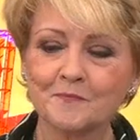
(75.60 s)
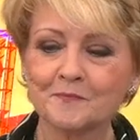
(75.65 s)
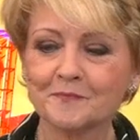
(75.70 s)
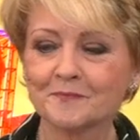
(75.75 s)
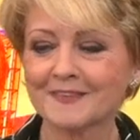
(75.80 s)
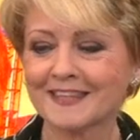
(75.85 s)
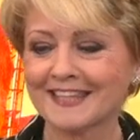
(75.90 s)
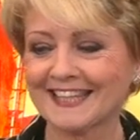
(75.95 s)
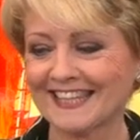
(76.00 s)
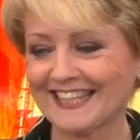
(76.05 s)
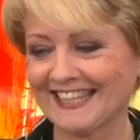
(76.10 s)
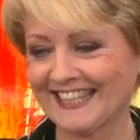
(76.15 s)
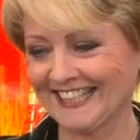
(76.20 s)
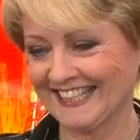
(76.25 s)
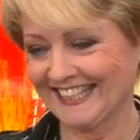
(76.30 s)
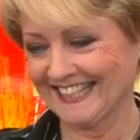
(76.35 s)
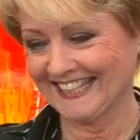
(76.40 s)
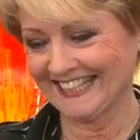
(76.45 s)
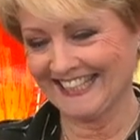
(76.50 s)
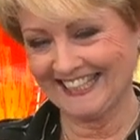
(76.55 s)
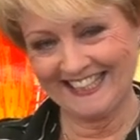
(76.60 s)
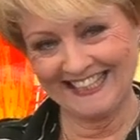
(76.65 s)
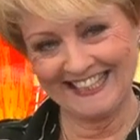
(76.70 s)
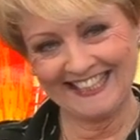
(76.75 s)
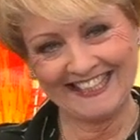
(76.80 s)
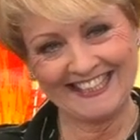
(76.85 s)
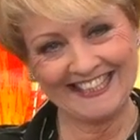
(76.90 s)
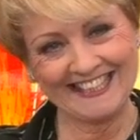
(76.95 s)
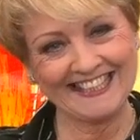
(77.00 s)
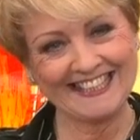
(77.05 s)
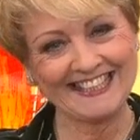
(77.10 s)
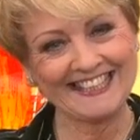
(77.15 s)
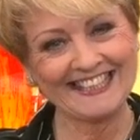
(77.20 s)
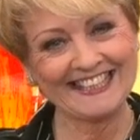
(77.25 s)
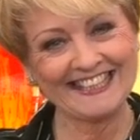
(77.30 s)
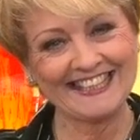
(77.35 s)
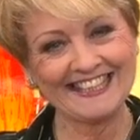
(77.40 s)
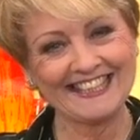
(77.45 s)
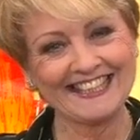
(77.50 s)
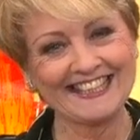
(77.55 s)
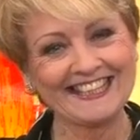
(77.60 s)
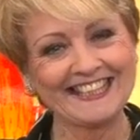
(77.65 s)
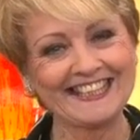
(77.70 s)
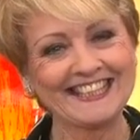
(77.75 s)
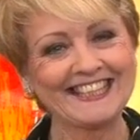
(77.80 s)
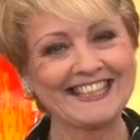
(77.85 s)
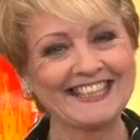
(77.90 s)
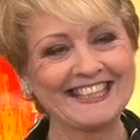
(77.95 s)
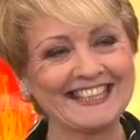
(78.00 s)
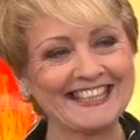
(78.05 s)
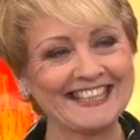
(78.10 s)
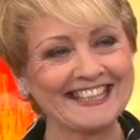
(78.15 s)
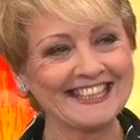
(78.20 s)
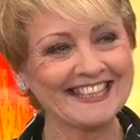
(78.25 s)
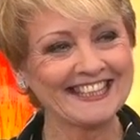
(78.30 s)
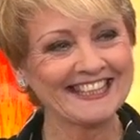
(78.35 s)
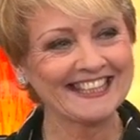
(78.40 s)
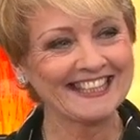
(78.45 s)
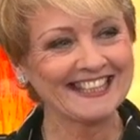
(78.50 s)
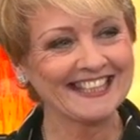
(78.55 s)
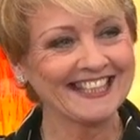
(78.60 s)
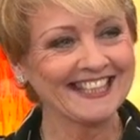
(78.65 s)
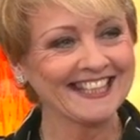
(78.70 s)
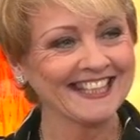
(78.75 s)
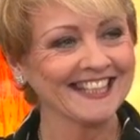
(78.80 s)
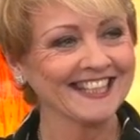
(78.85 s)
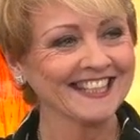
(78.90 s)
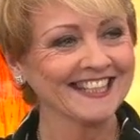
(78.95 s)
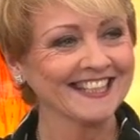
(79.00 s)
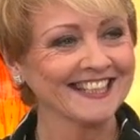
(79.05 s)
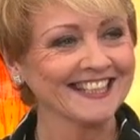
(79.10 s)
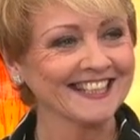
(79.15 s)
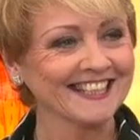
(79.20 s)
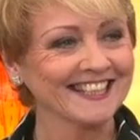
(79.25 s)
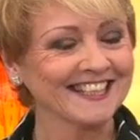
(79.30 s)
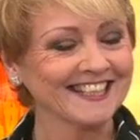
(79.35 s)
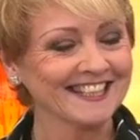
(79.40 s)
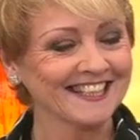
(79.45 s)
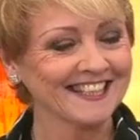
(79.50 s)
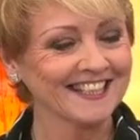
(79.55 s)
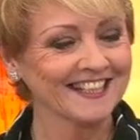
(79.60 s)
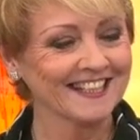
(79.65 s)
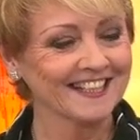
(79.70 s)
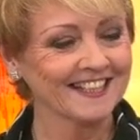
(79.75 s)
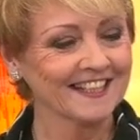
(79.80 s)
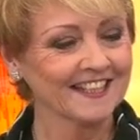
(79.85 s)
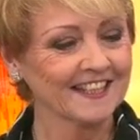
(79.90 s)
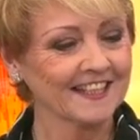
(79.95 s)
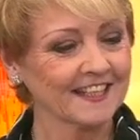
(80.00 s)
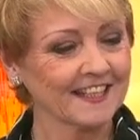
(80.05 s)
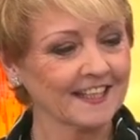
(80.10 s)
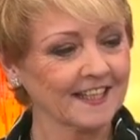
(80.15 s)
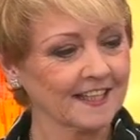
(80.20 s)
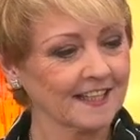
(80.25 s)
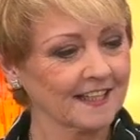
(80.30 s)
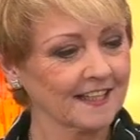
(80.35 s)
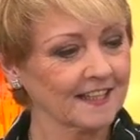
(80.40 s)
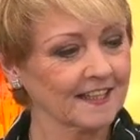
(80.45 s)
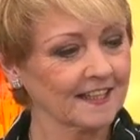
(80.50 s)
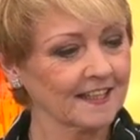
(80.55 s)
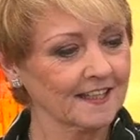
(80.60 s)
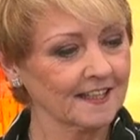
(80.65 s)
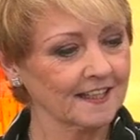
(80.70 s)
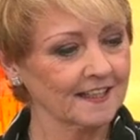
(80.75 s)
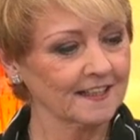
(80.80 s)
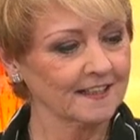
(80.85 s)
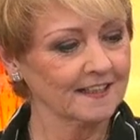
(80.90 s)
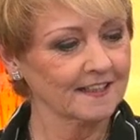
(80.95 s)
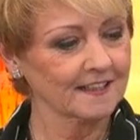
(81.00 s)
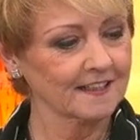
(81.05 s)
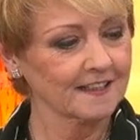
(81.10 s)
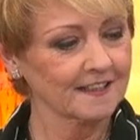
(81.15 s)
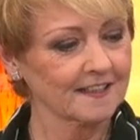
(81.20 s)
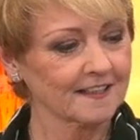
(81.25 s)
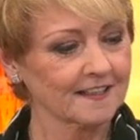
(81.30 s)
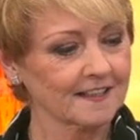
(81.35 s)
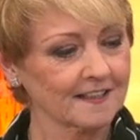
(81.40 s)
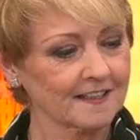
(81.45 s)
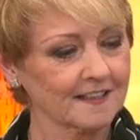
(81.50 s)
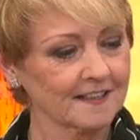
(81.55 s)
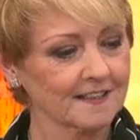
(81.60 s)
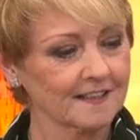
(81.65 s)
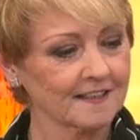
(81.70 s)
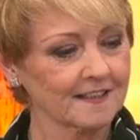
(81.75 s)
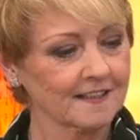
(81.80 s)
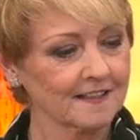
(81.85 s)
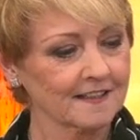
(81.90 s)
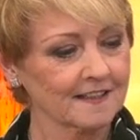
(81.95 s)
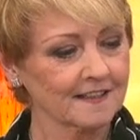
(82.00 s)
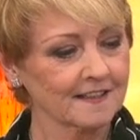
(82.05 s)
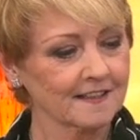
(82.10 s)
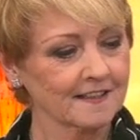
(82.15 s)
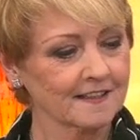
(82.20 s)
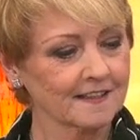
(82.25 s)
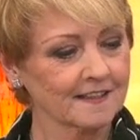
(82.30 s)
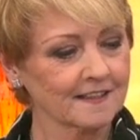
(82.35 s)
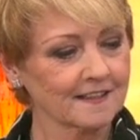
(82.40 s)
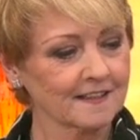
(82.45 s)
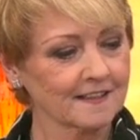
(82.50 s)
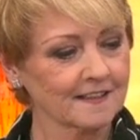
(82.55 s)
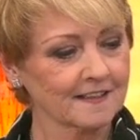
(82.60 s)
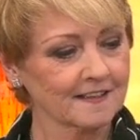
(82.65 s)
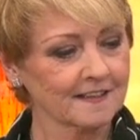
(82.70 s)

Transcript: The person shown says nothing.